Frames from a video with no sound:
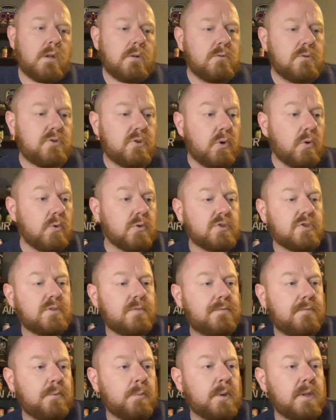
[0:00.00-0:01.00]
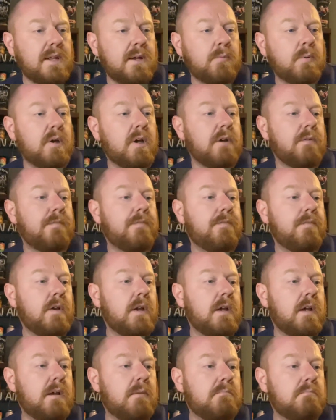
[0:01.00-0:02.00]
Scores for what they're worth.
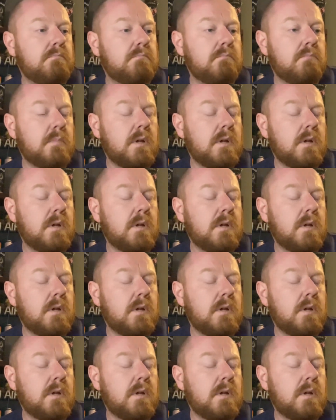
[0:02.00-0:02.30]
I'll